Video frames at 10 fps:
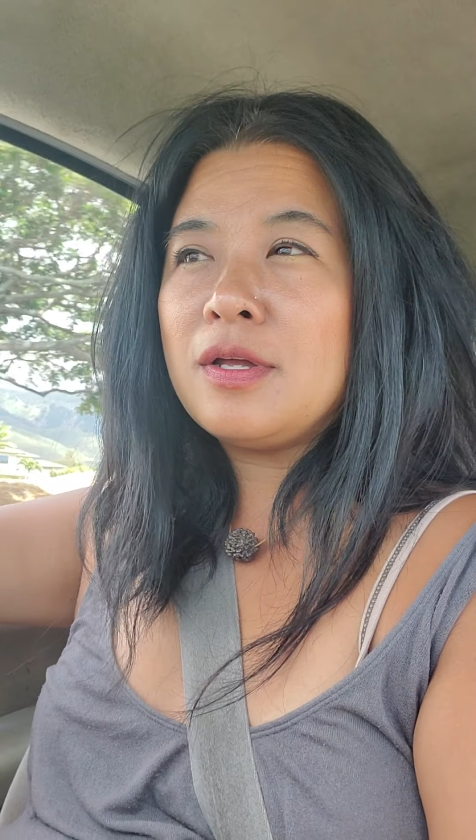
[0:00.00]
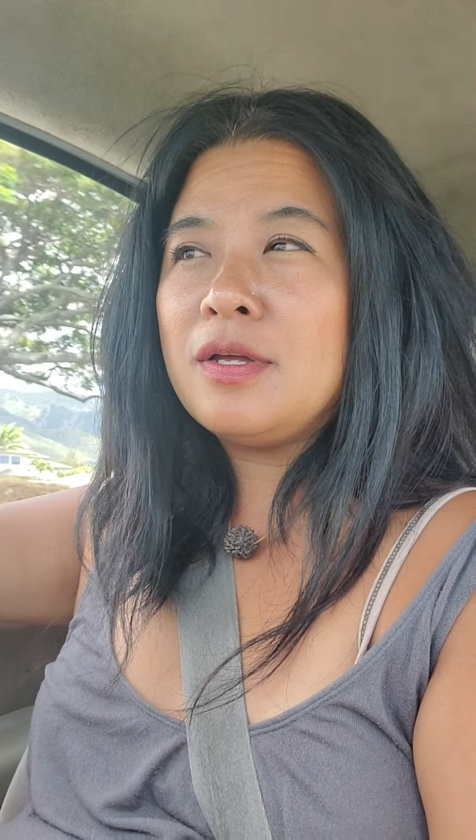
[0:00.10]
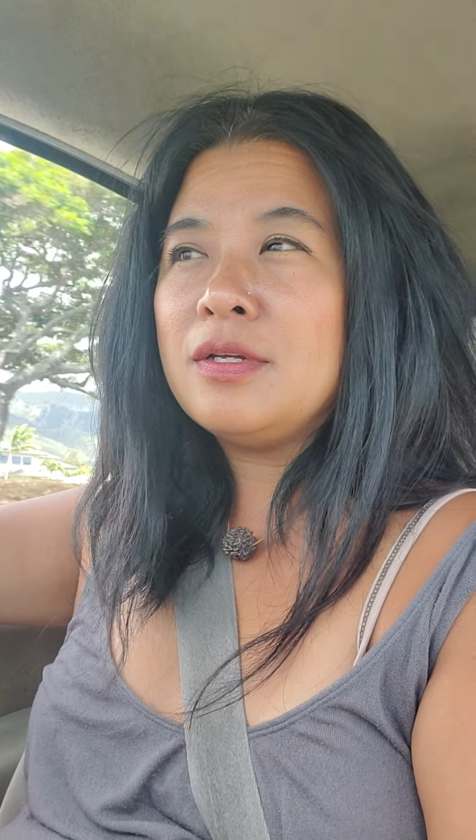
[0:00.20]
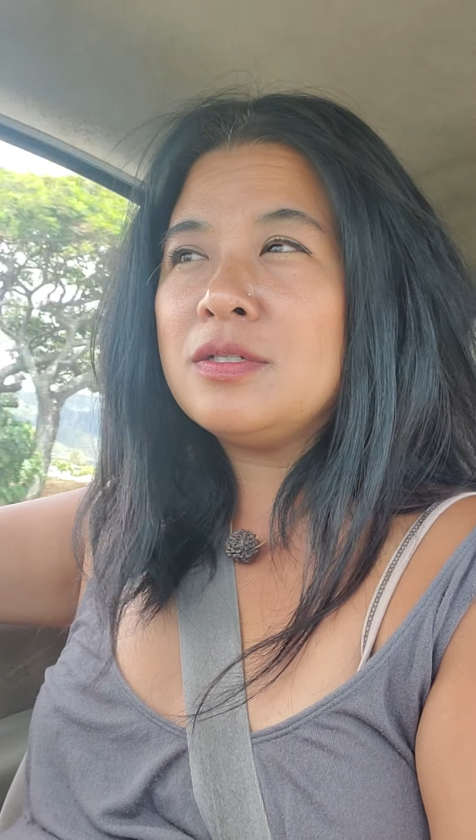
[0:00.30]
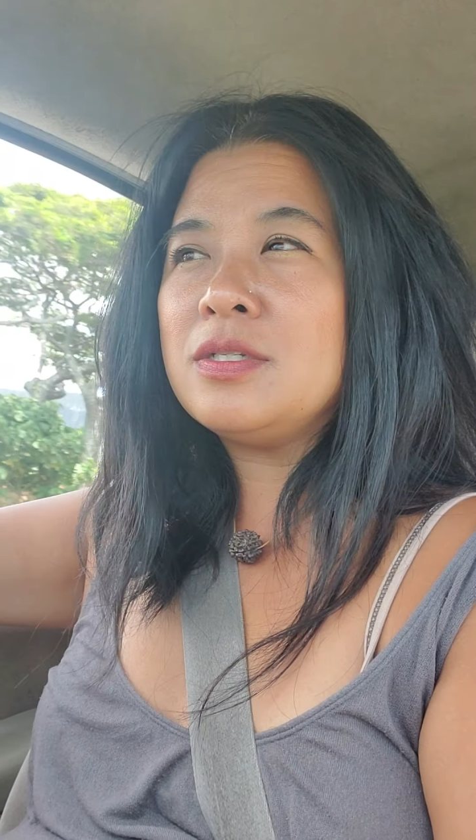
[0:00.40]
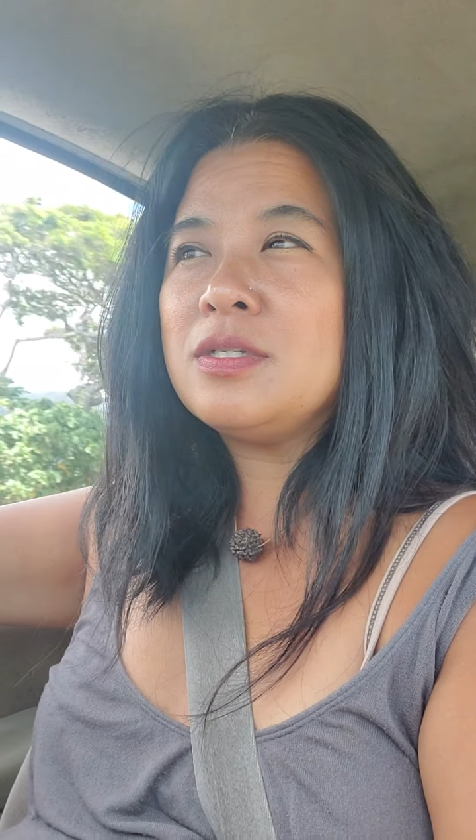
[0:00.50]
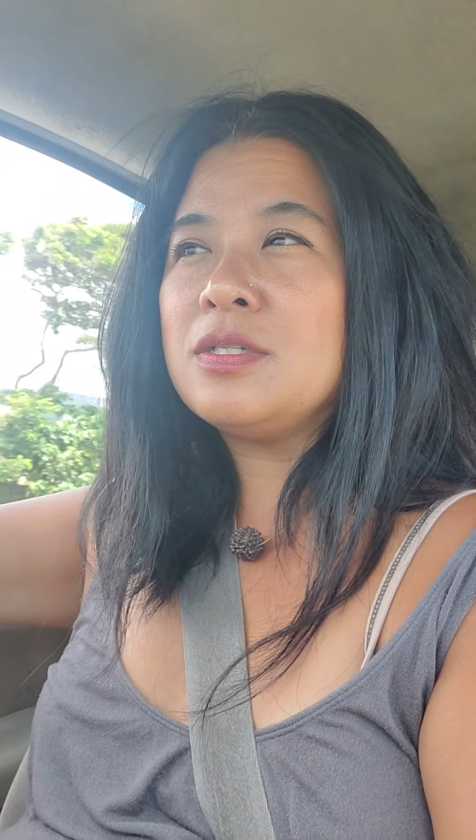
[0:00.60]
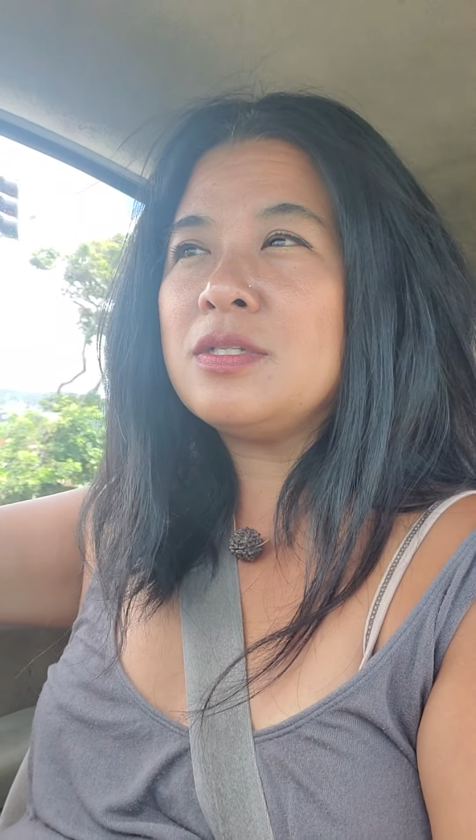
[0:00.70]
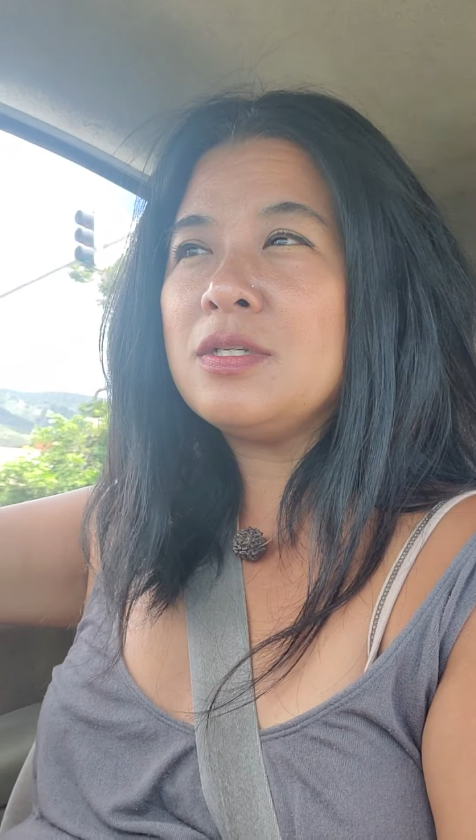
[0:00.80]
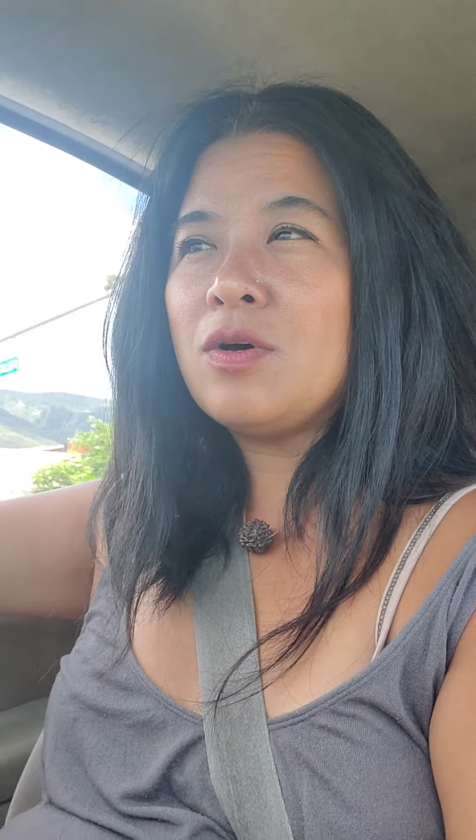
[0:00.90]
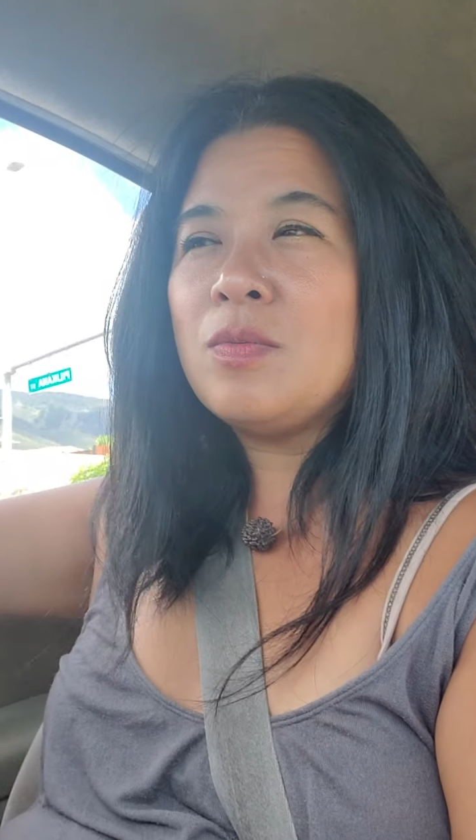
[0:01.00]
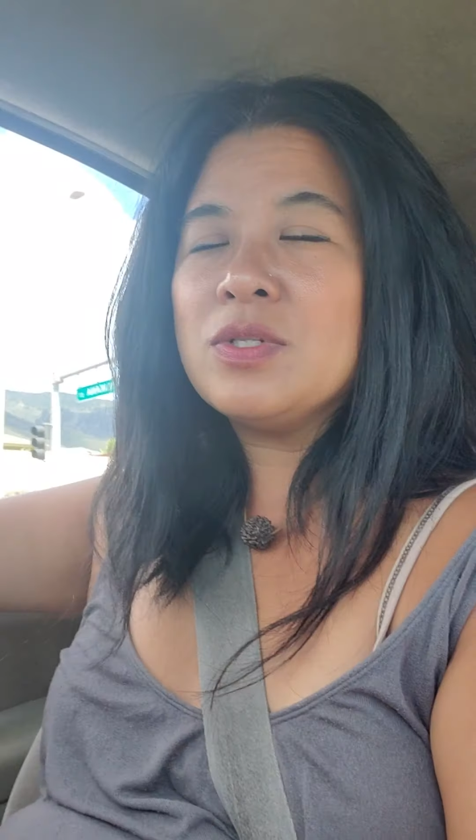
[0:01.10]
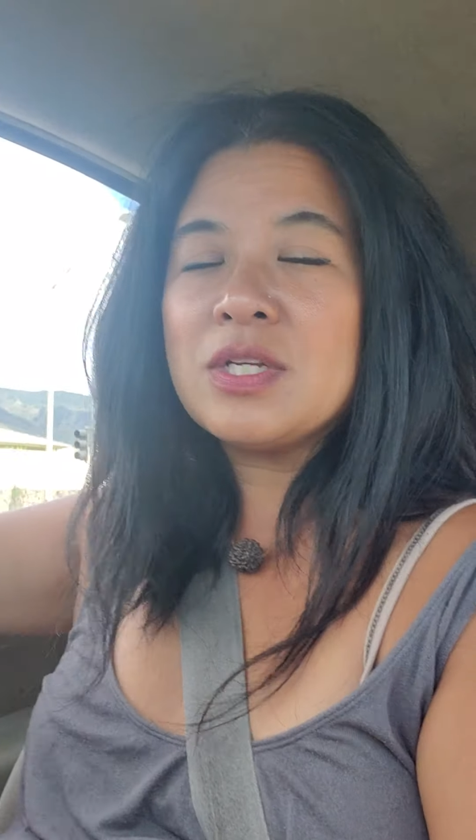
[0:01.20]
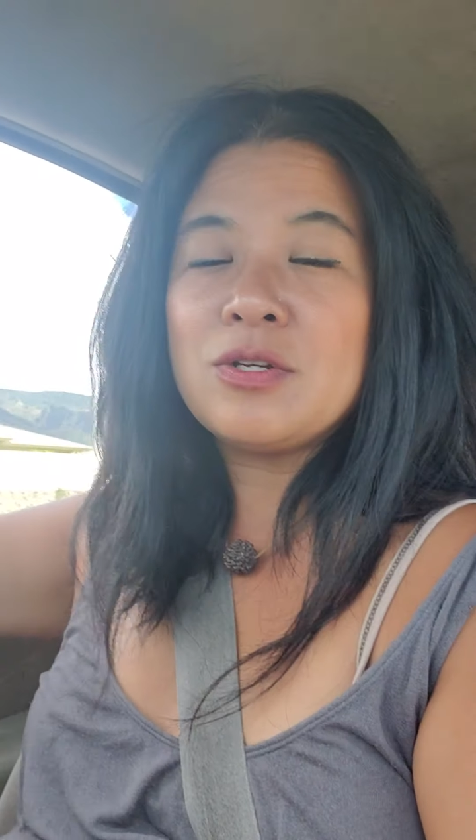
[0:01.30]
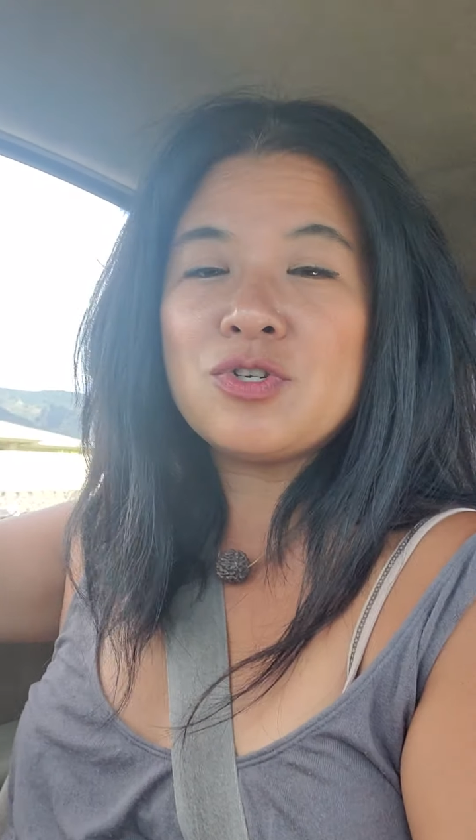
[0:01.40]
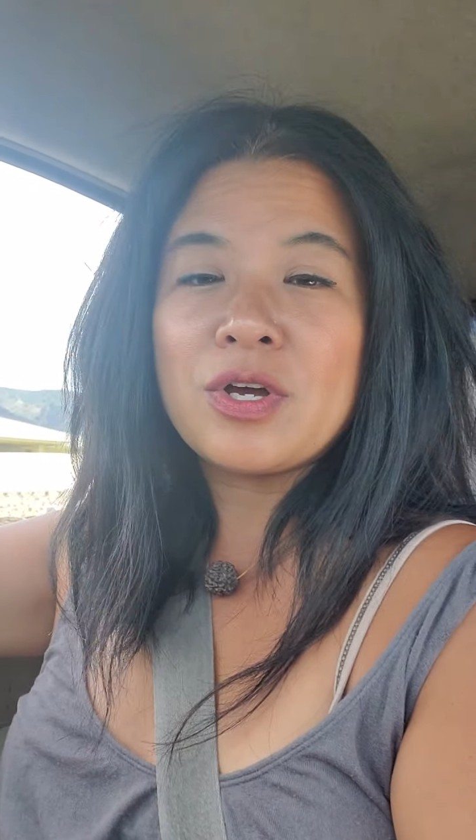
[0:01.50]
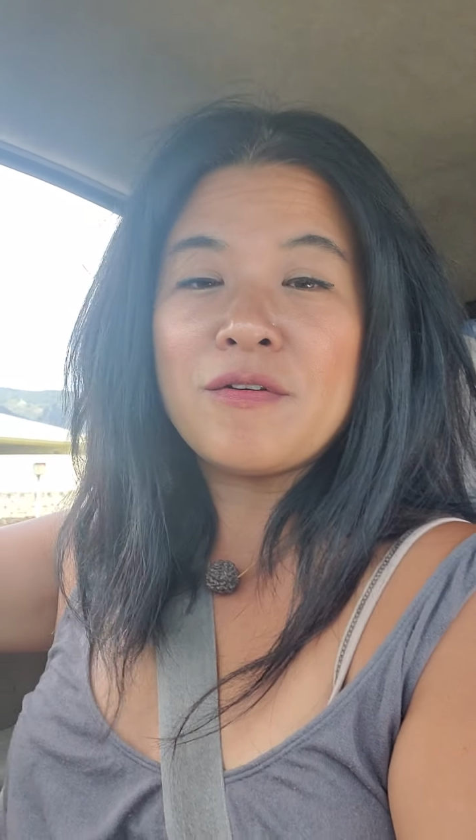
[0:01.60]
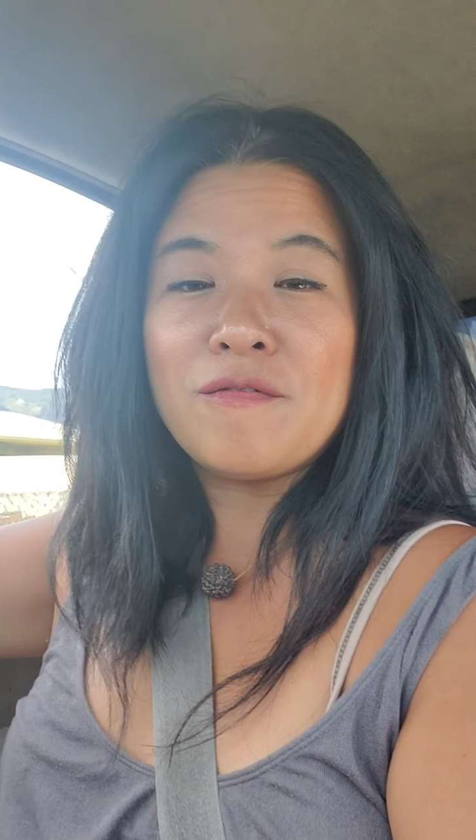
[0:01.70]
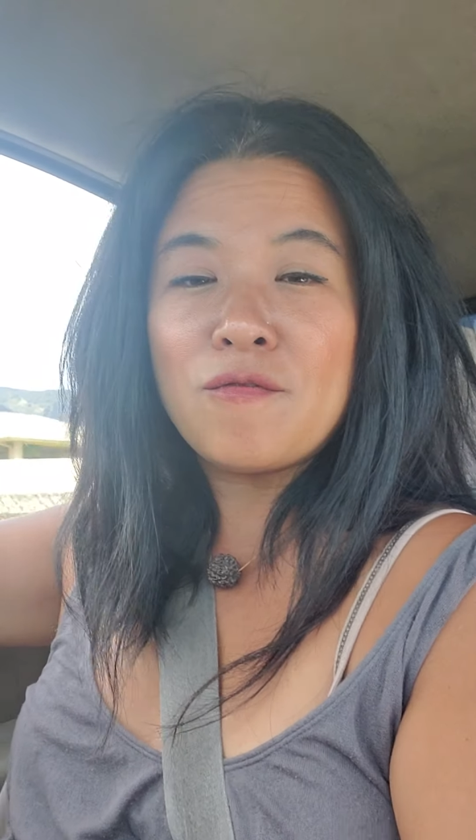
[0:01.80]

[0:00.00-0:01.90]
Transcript: It's almost like you try to